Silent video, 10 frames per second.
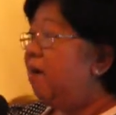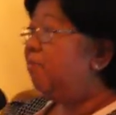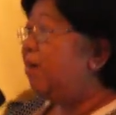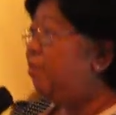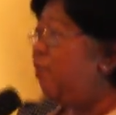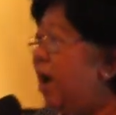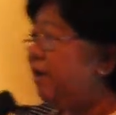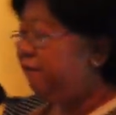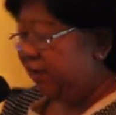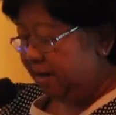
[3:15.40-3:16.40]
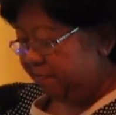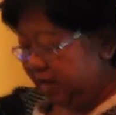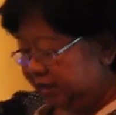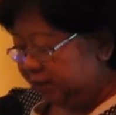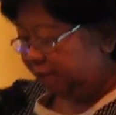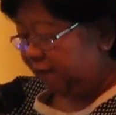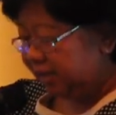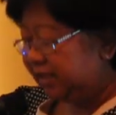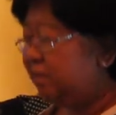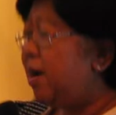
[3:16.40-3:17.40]
Mabuhay Philippines
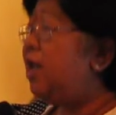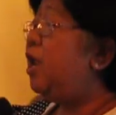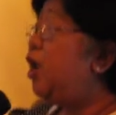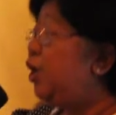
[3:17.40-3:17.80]
Festival